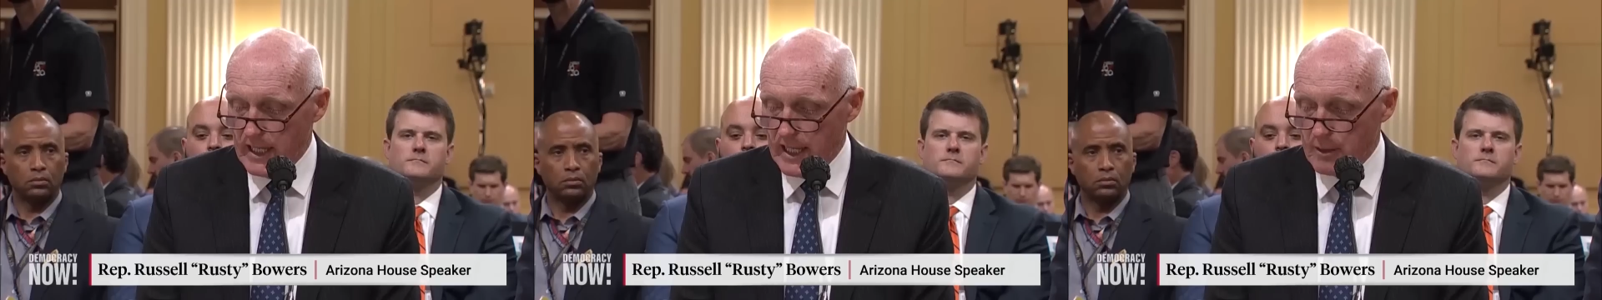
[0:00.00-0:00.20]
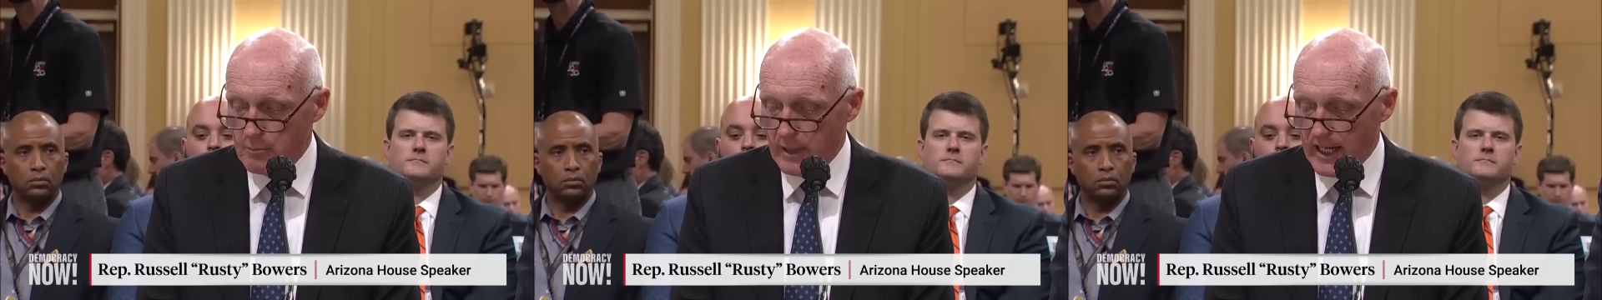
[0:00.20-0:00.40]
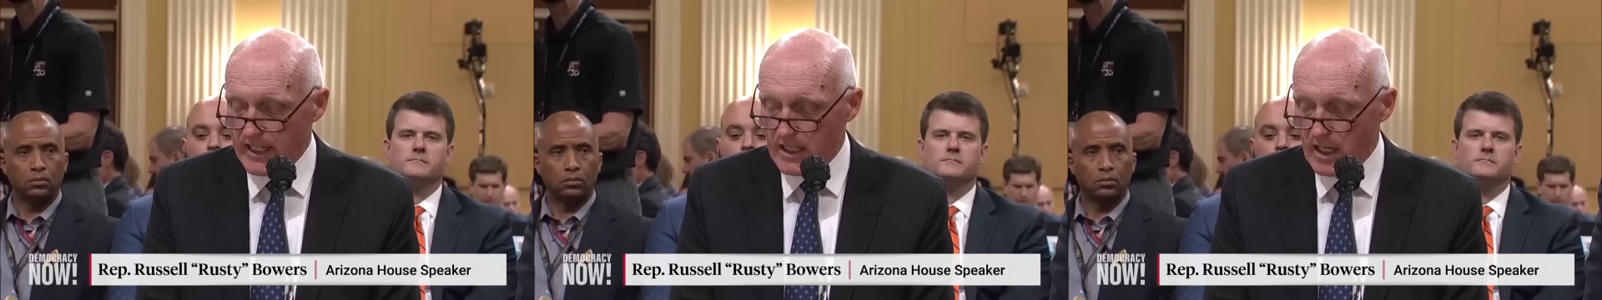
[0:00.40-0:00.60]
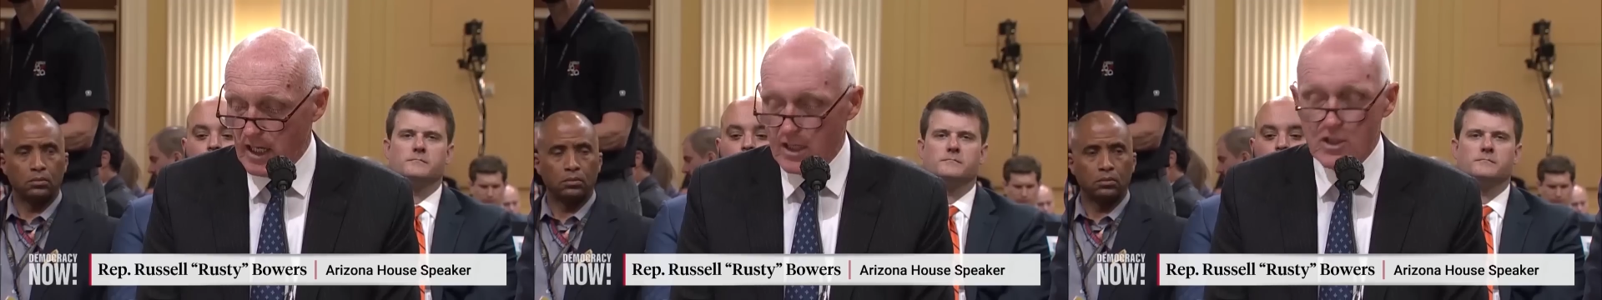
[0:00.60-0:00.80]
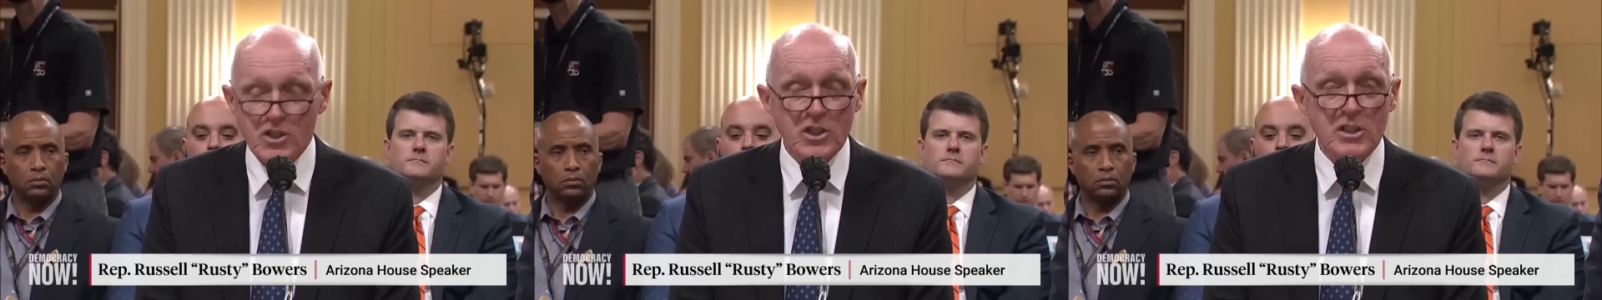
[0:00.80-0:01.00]
Speaker 1: led my
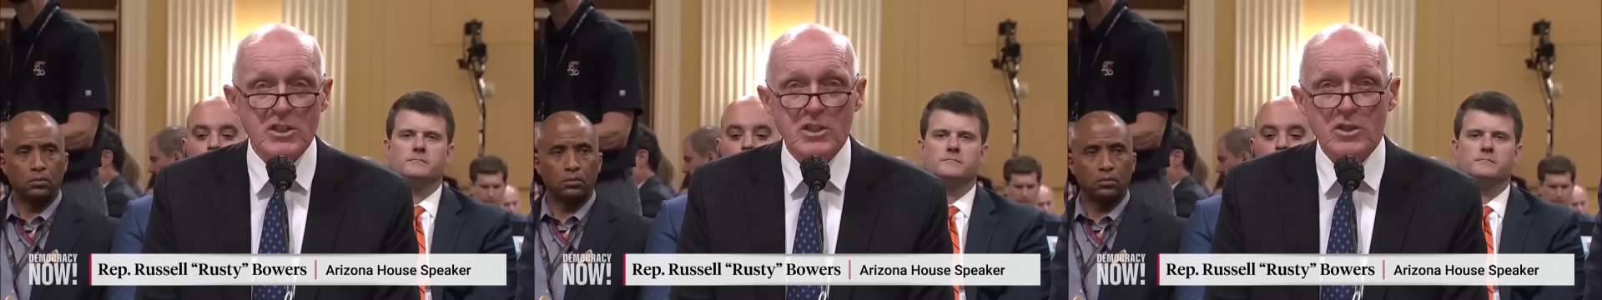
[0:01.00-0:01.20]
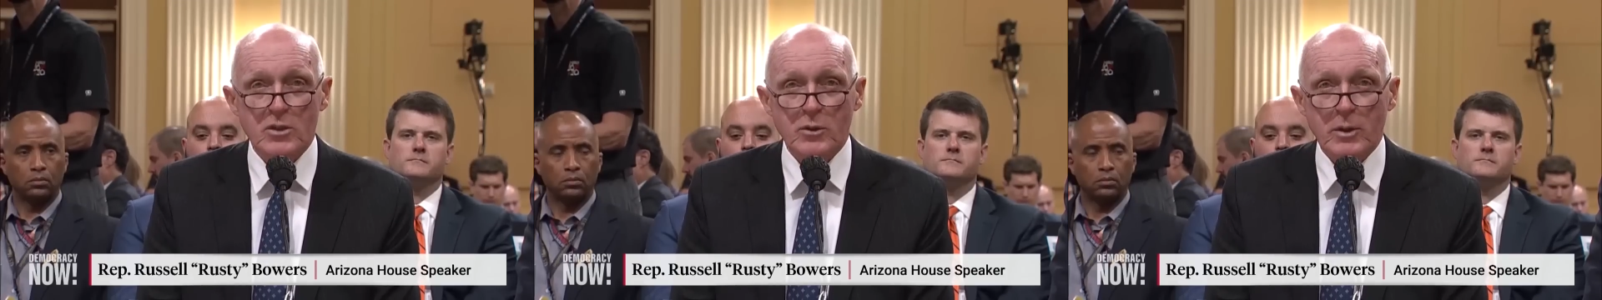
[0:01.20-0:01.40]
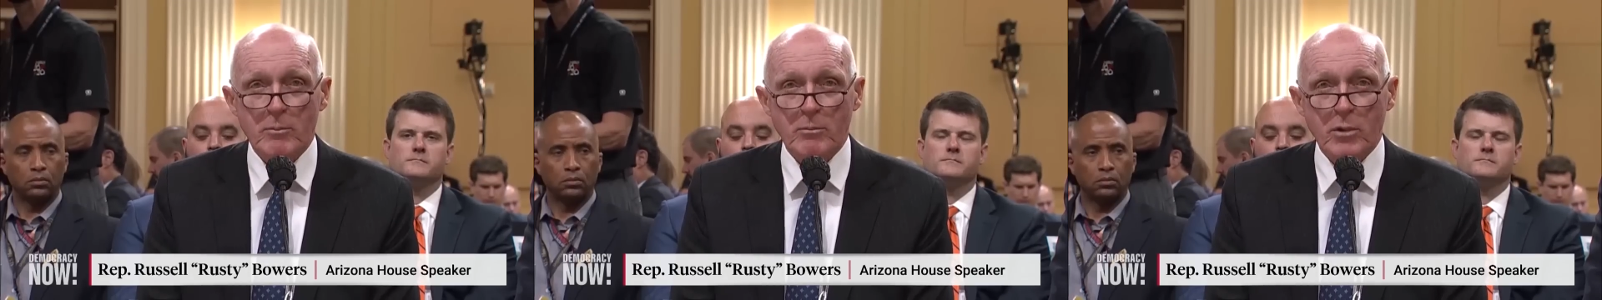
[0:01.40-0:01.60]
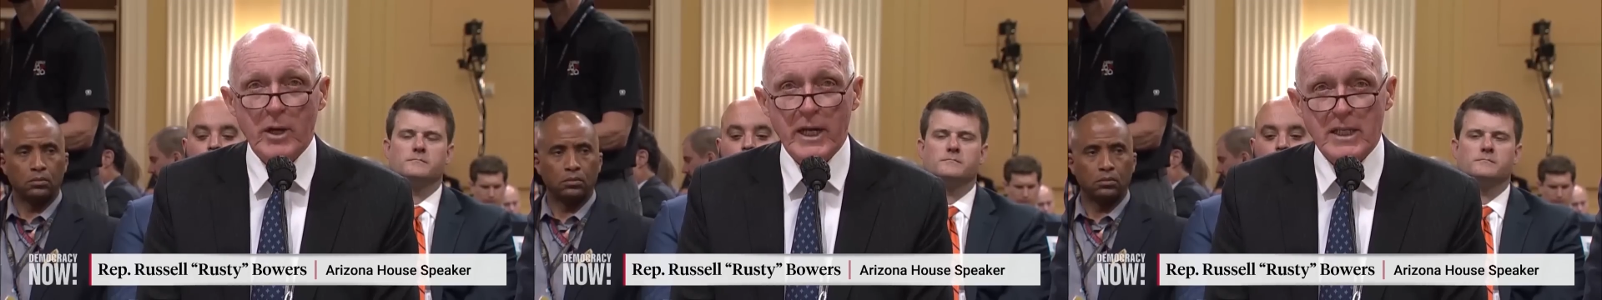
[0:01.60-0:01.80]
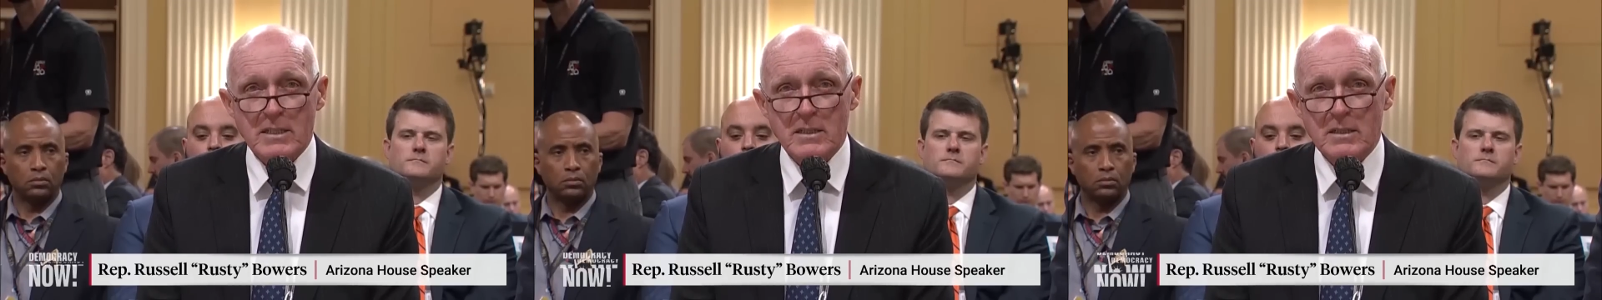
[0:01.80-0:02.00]
conscience to
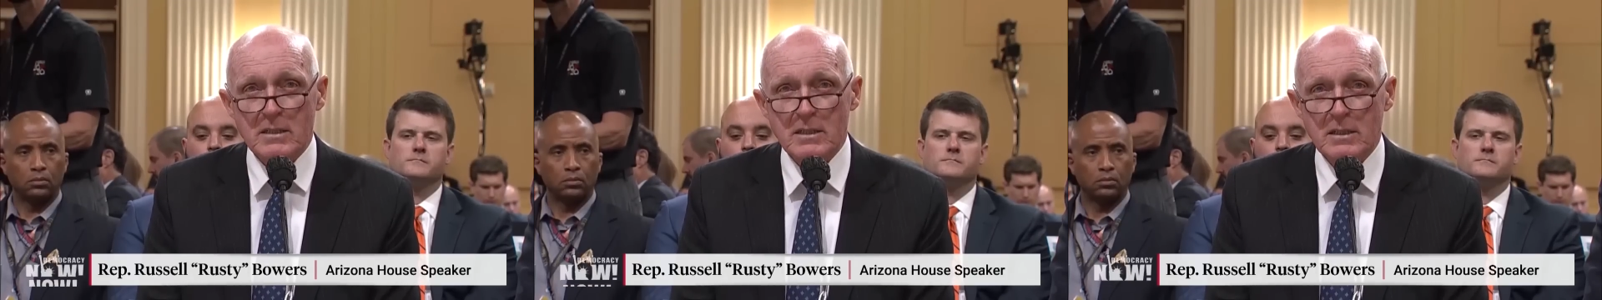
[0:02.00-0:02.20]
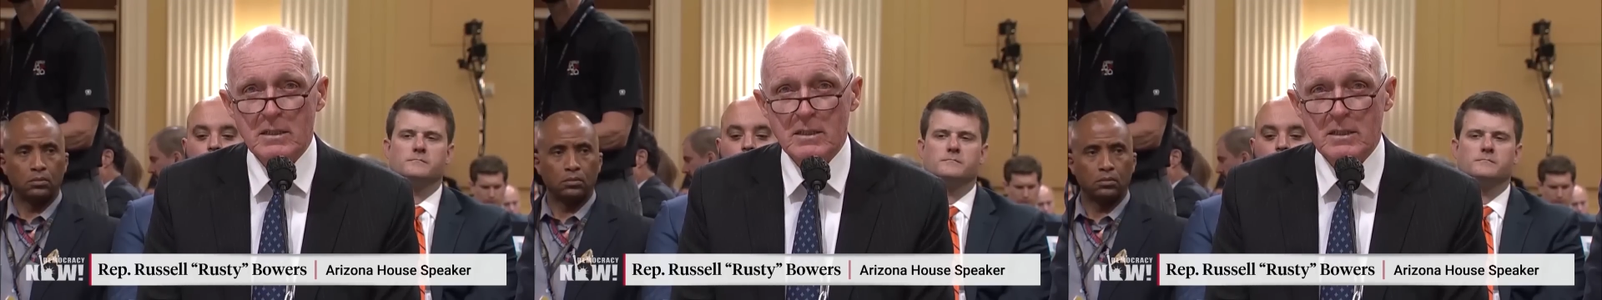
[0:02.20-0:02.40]
embrace.